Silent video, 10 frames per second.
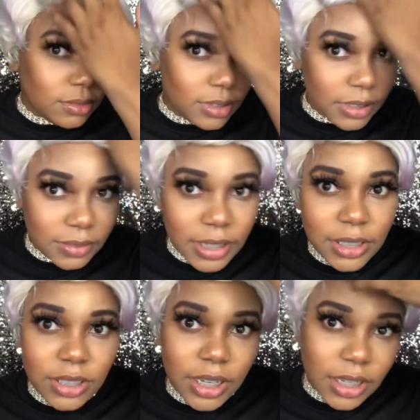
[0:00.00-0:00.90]
See if that
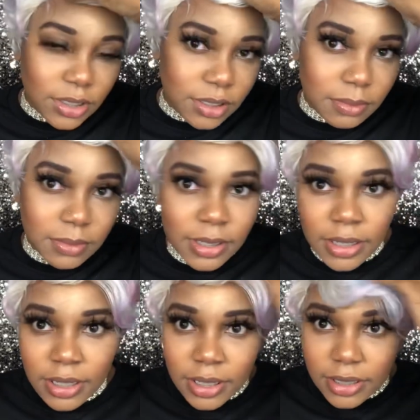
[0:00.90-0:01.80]
change up
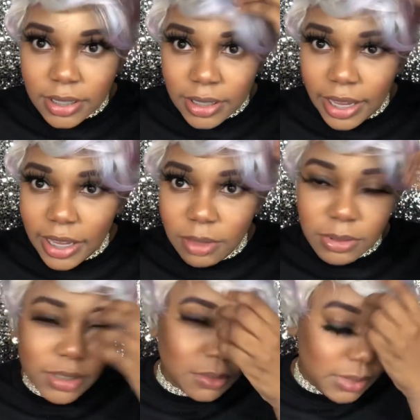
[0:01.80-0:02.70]
the game
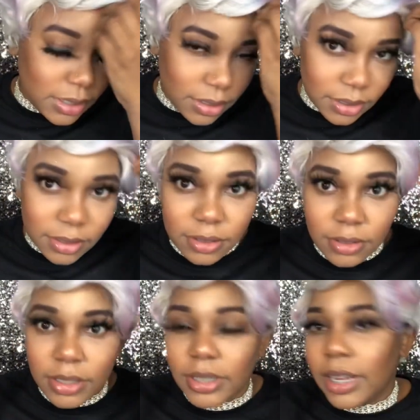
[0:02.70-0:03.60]
a little bit
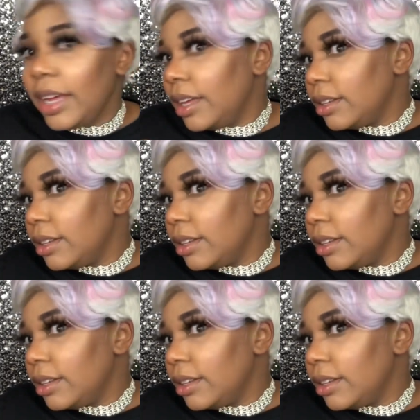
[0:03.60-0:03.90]
or not.